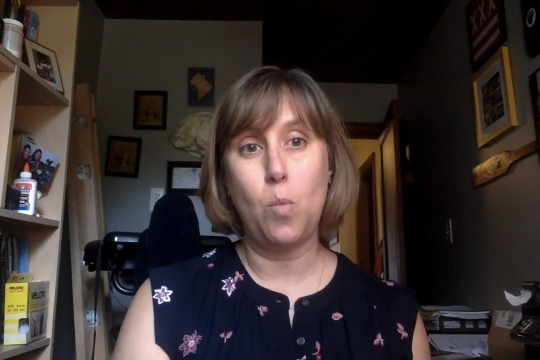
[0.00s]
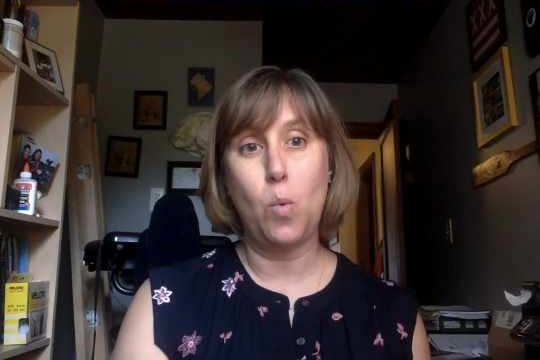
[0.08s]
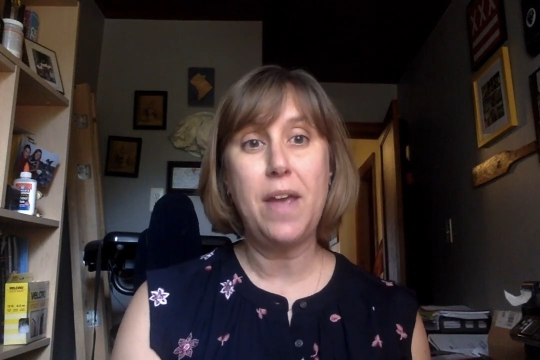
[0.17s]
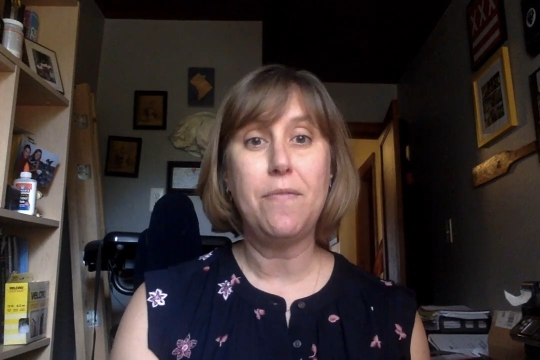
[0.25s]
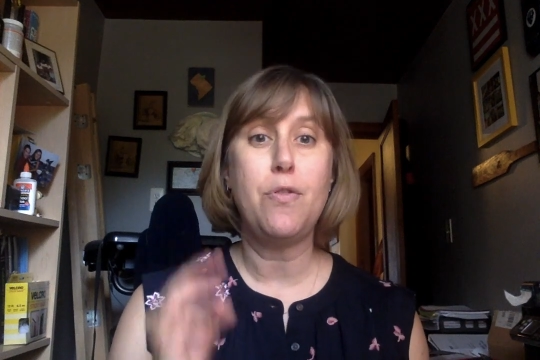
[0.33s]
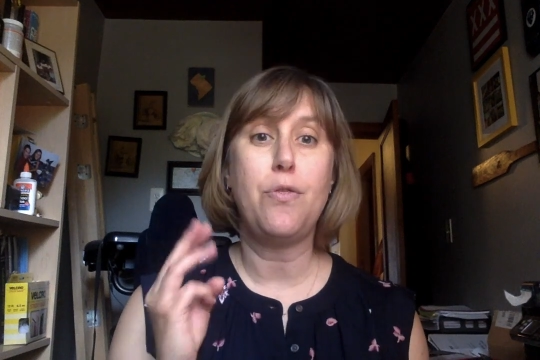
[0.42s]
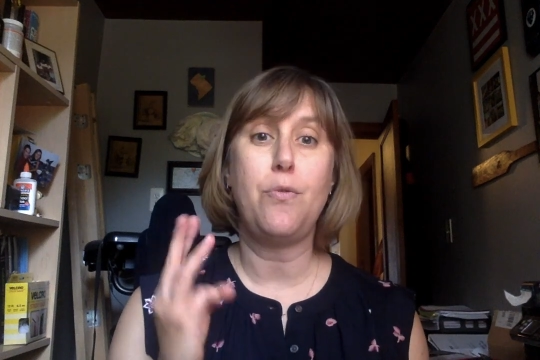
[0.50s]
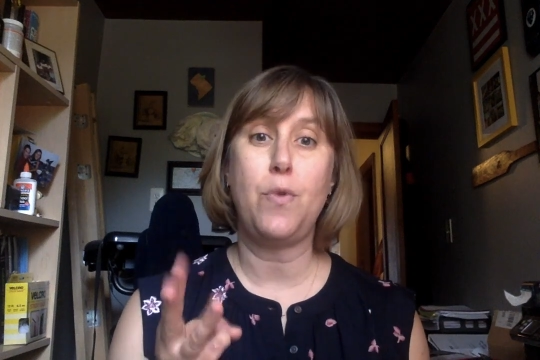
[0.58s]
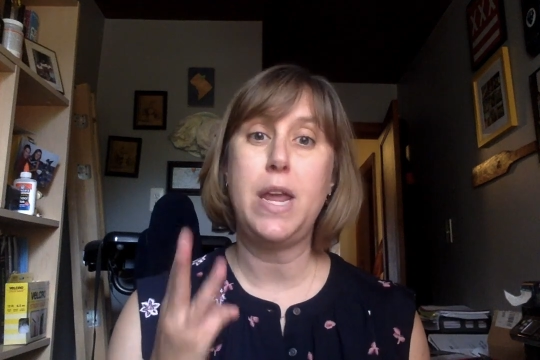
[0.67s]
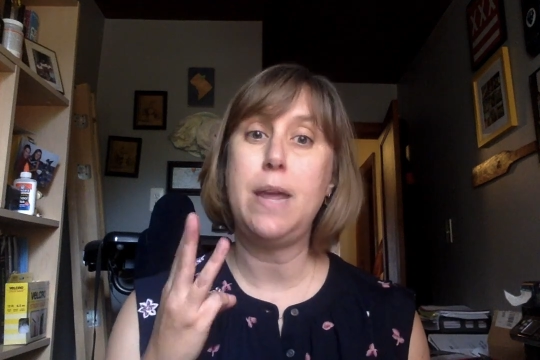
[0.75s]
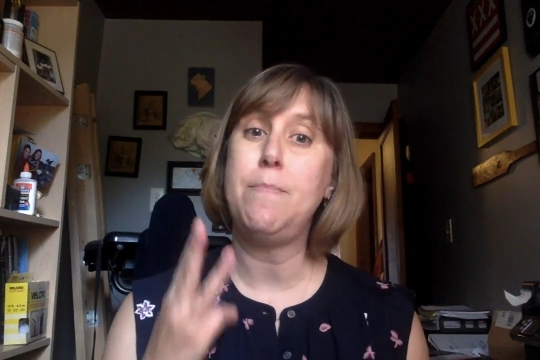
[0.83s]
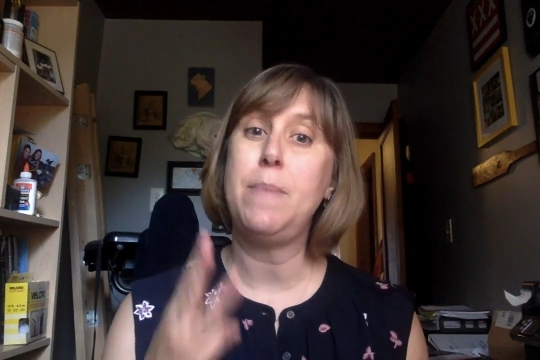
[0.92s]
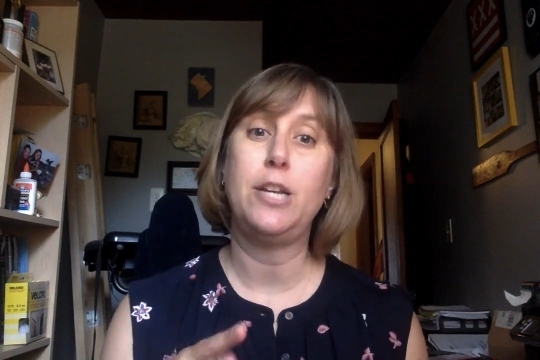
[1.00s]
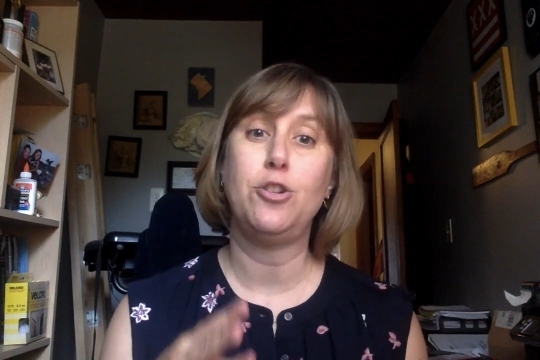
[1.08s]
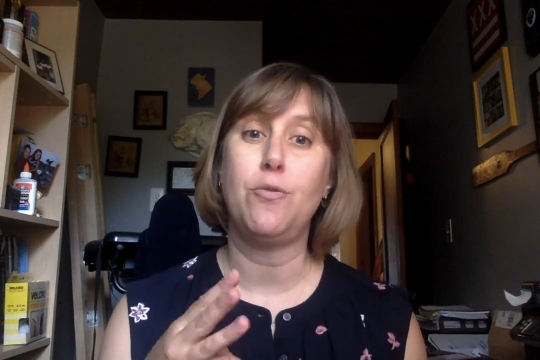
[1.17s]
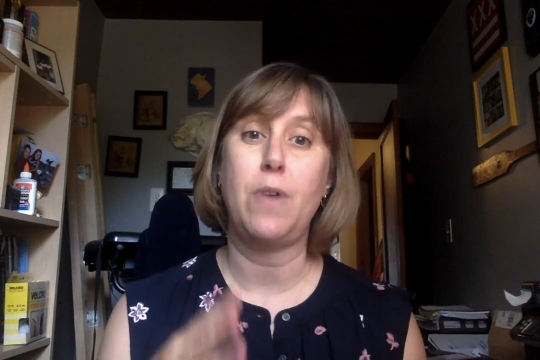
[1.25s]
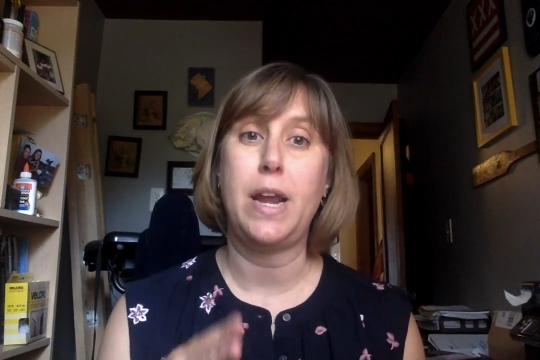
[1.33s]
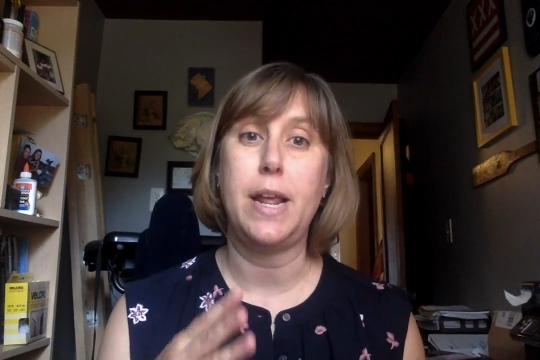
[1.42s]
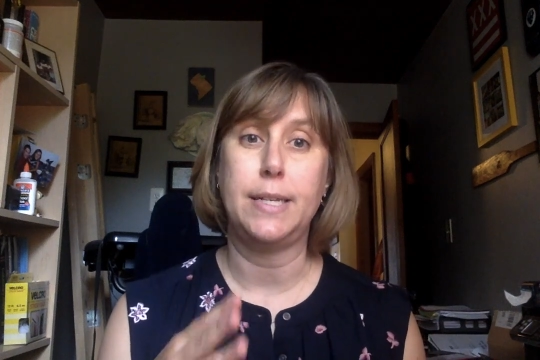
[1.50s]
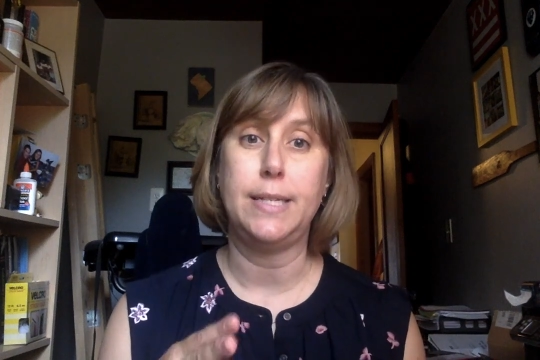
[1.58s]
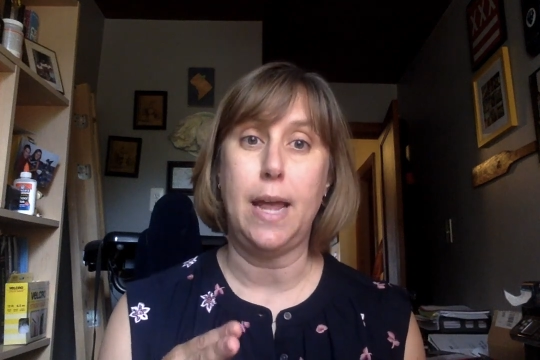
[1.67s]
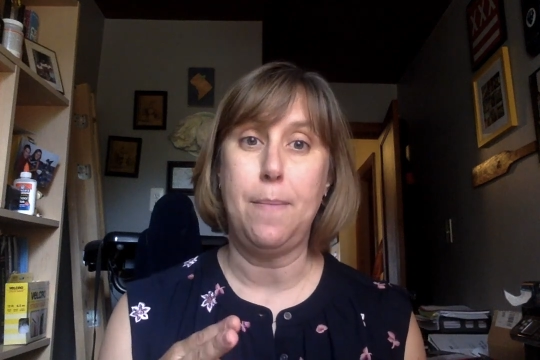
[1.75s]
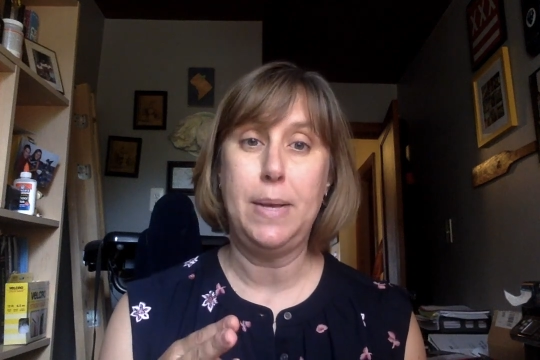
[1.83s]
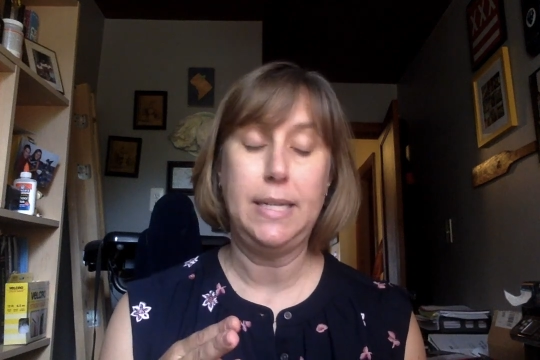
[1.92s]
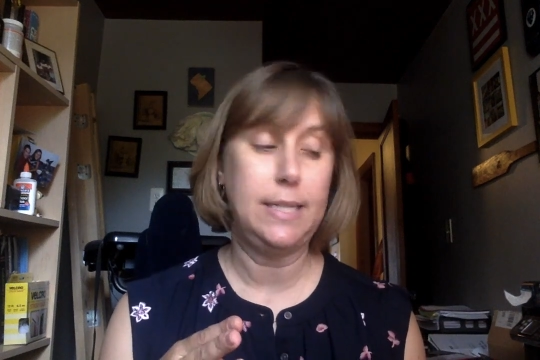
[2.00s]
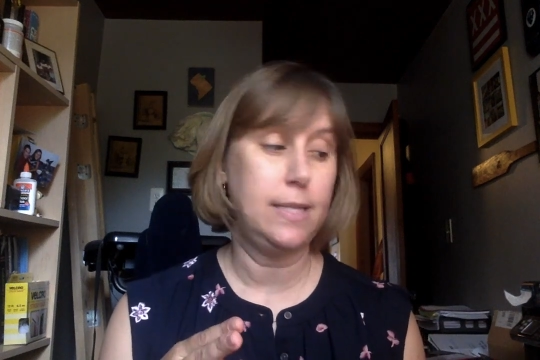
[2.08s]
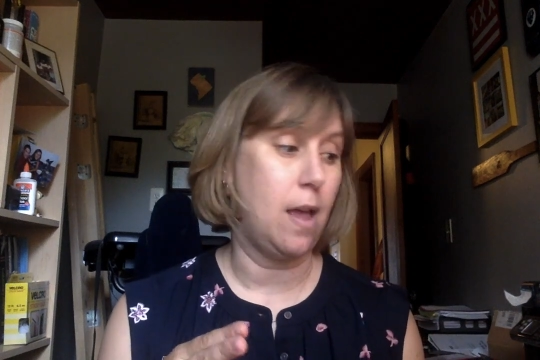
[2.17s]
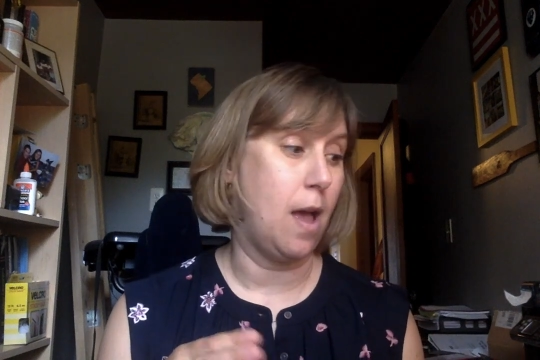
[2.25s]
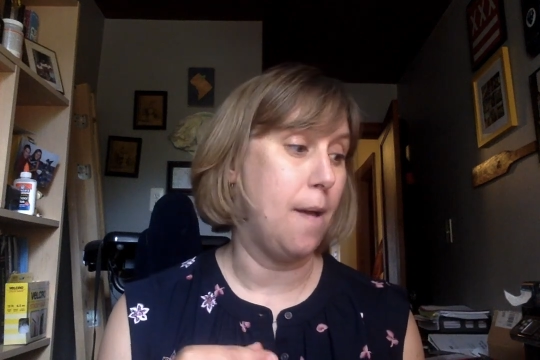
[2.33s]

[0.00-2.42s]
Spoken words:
we have 3 major writing assignments.